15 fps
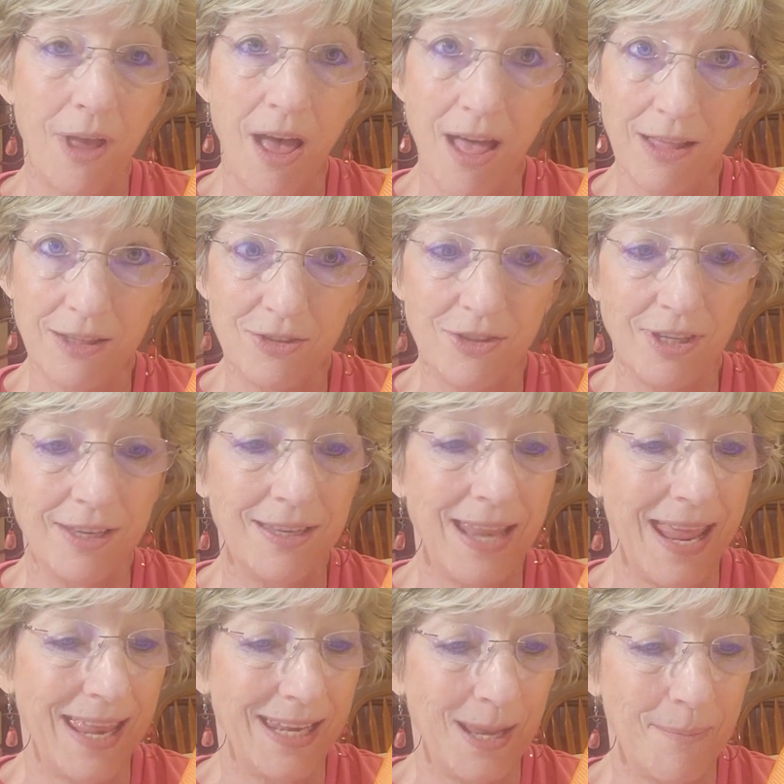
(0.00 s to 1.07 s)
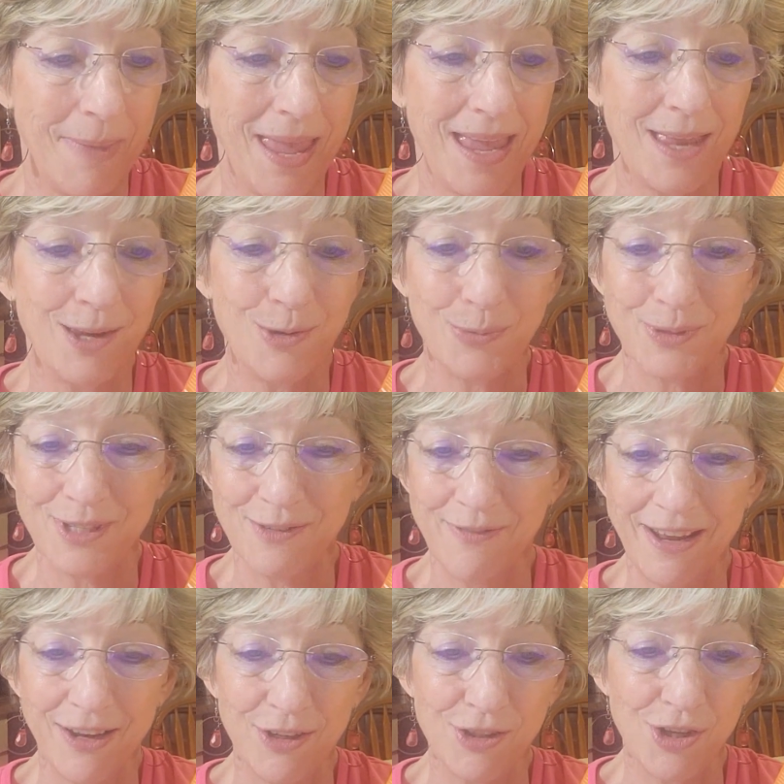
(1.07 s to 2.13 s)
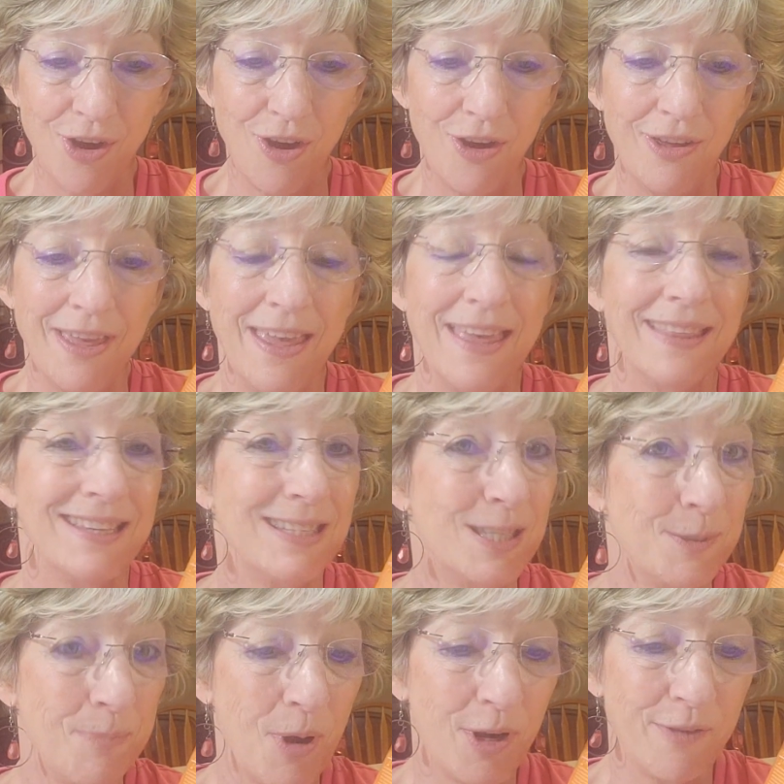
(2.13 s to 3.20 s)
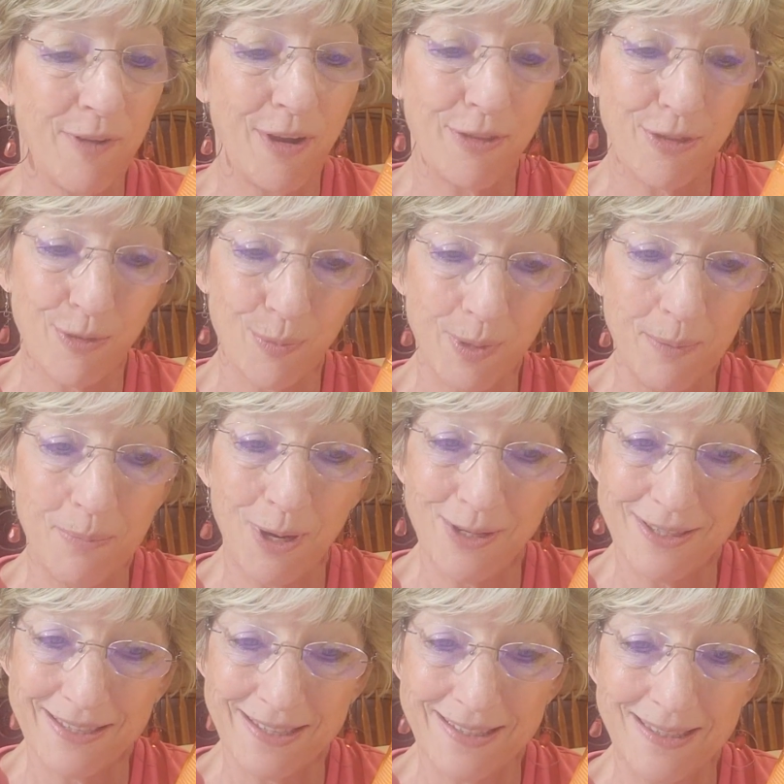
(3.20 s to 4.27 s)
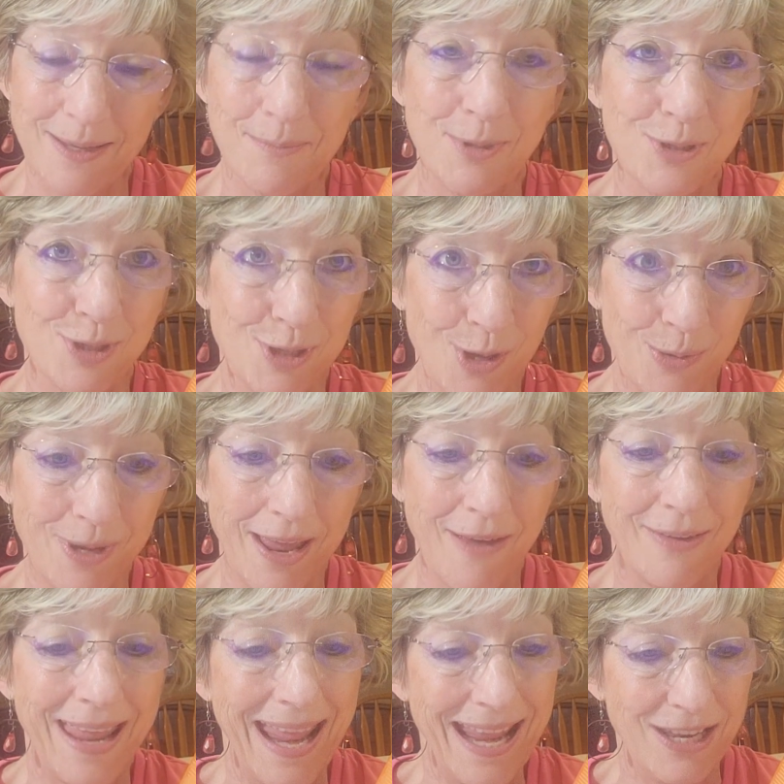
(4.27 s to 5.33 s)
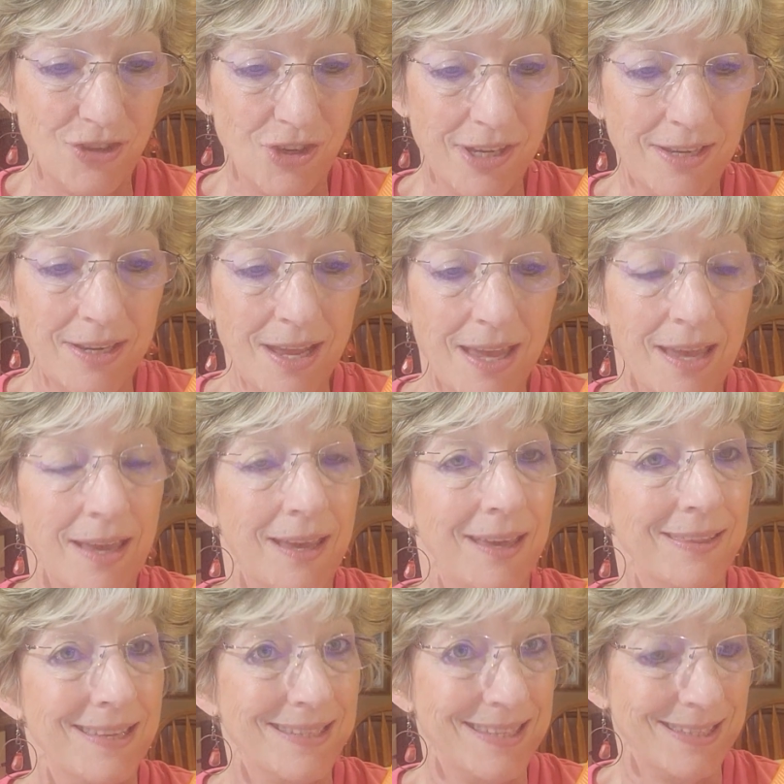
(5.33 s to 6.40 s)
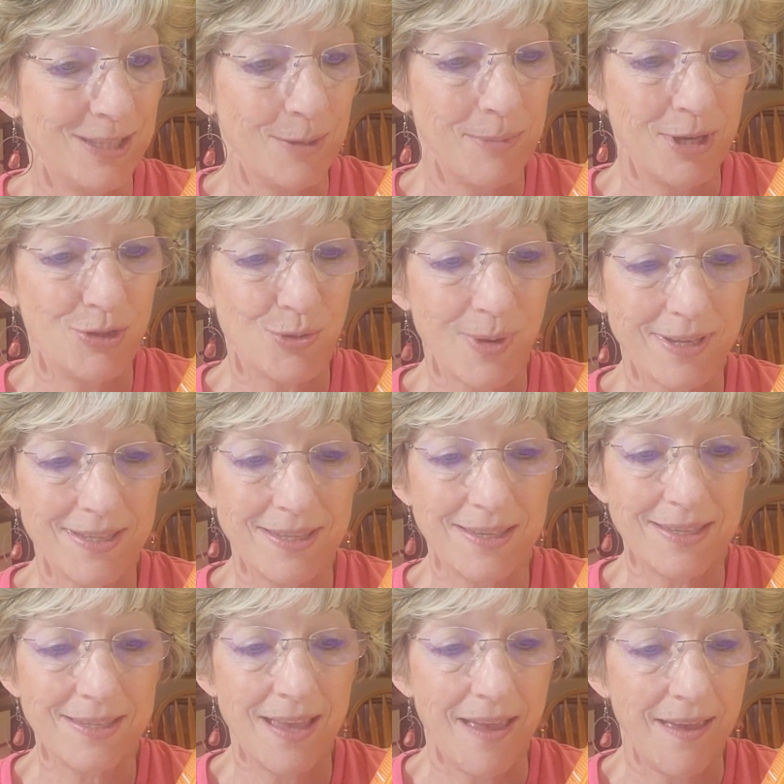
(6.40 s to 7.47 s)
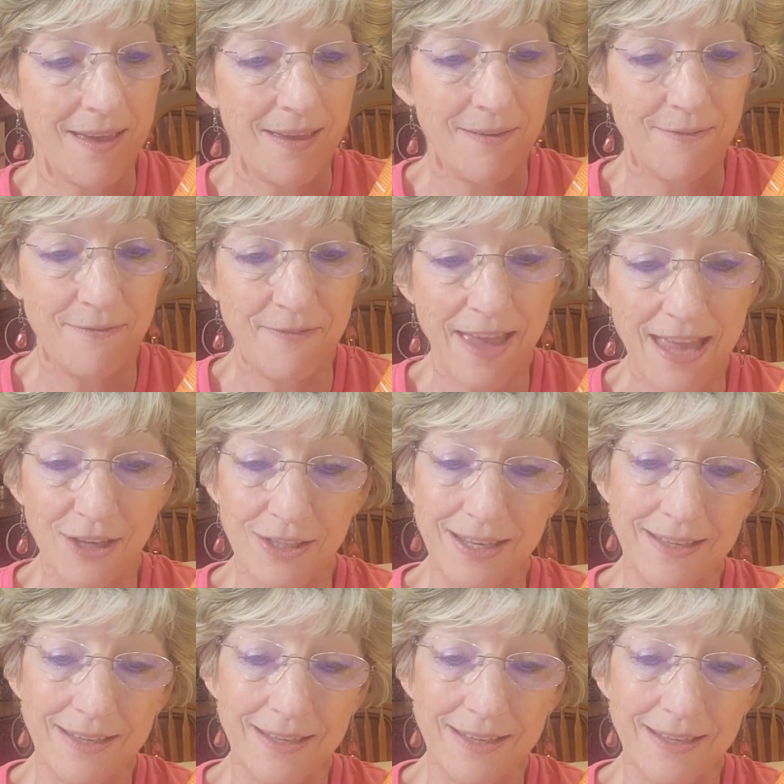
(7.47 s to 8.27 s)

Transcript: collagen, NMN, resveratrol. This is part of our 3-part system to slow down aging. The system addresses fat